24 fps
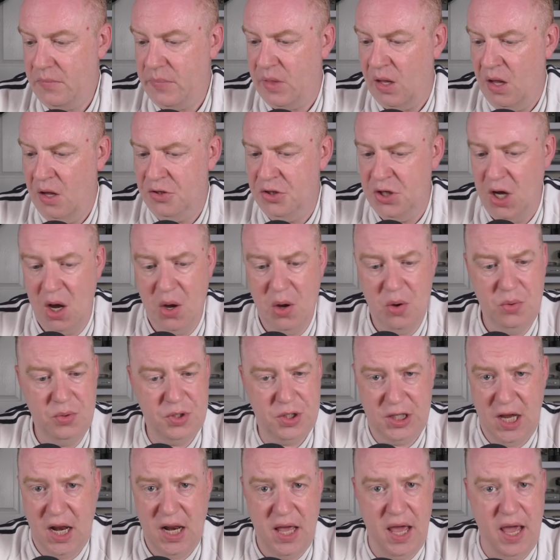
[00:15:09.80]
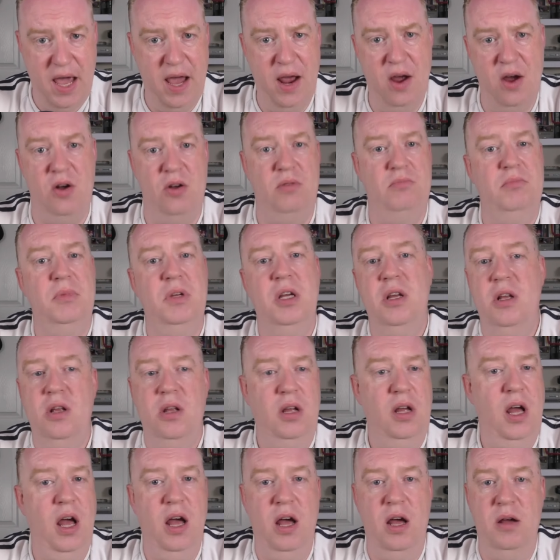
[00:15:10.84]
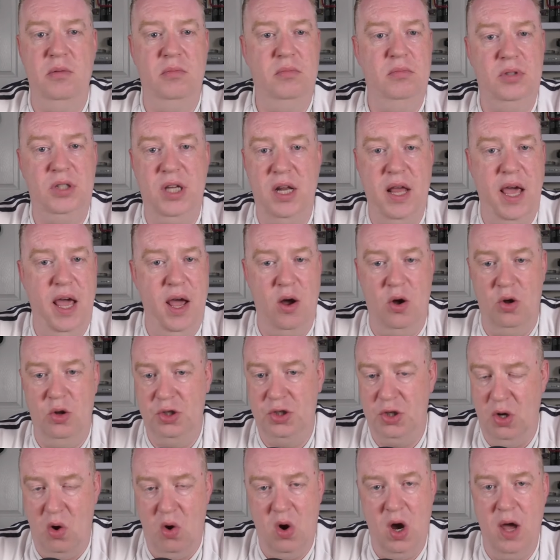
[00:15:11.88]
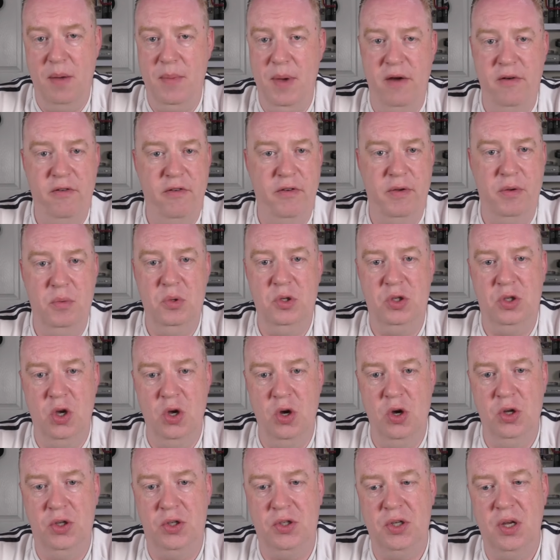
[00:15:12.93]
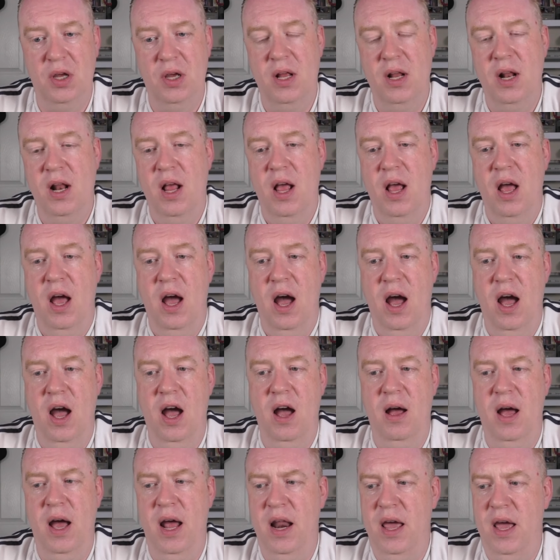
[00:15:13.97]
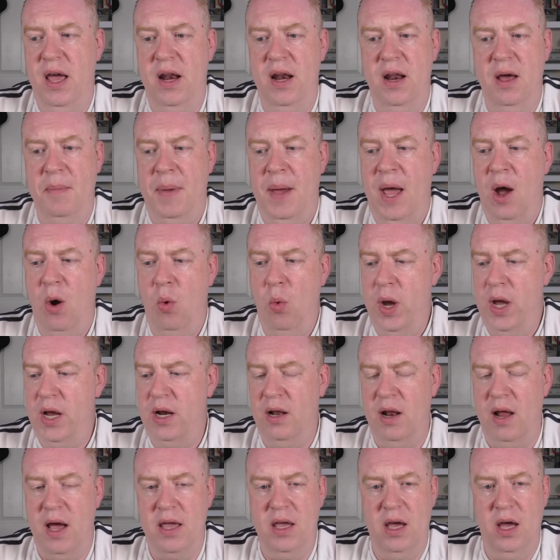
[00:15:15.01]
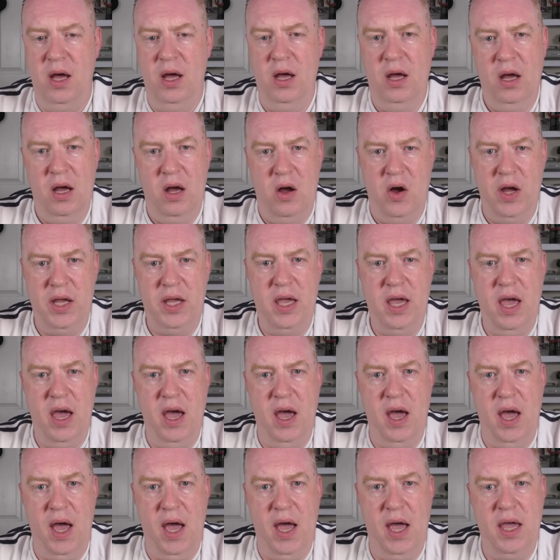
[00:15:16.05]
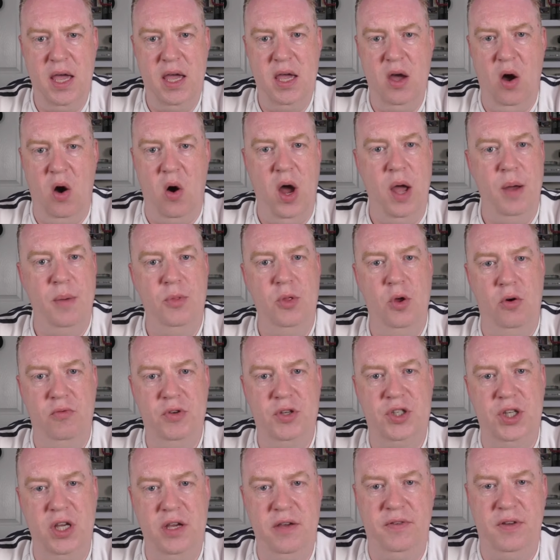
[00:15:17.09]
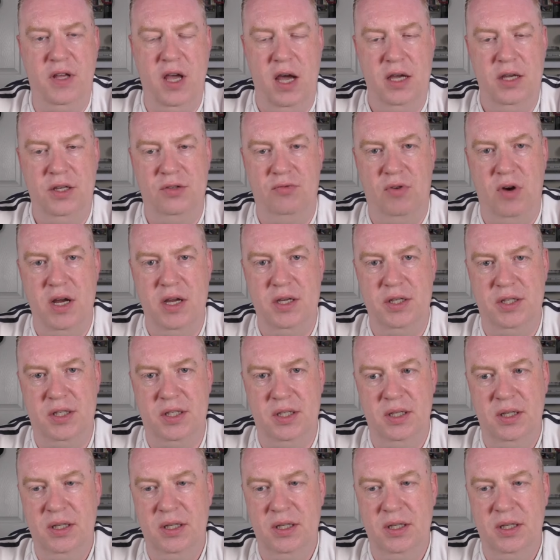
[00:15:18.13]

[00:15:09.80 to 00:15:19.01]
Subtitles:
So sent it out on time. Everything was good. And then about a week later, I get a item not received case raised.